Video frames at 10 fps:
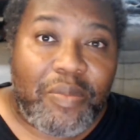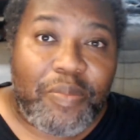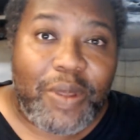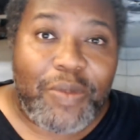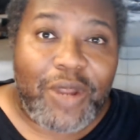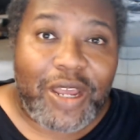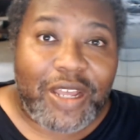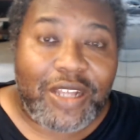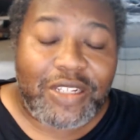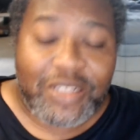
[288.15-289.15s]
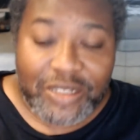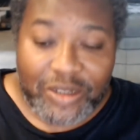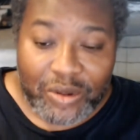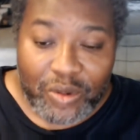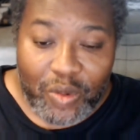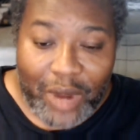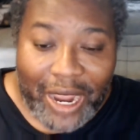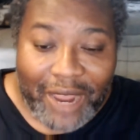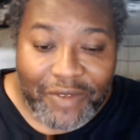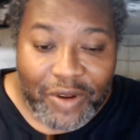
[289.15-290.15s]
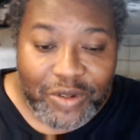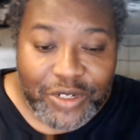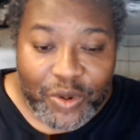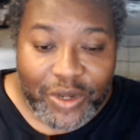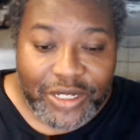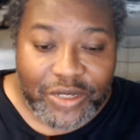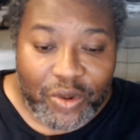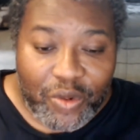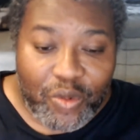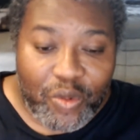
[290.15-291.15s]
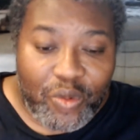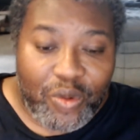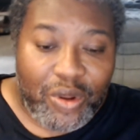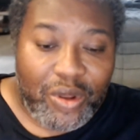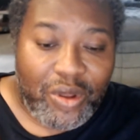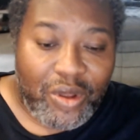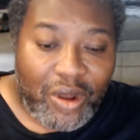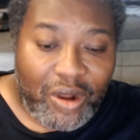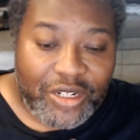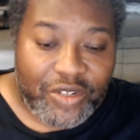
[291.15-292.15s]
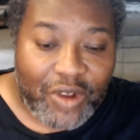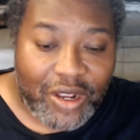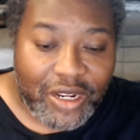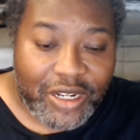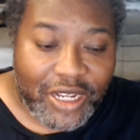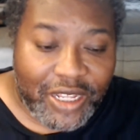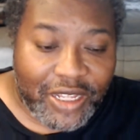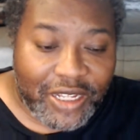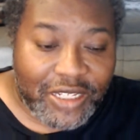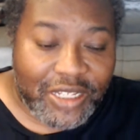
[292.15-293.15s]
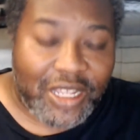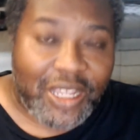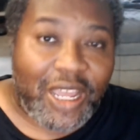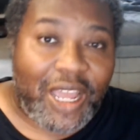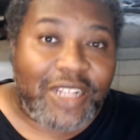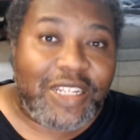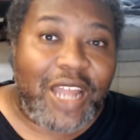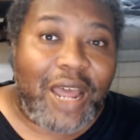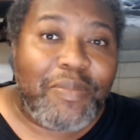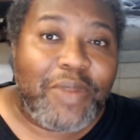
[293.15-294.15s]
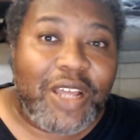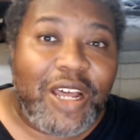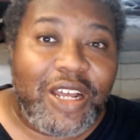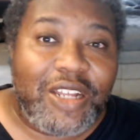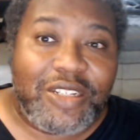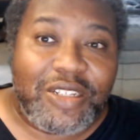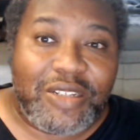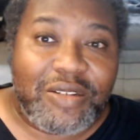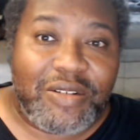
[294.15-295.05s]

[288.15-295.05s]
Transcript: People like us who have no choice or who are struggling in this, it's not because,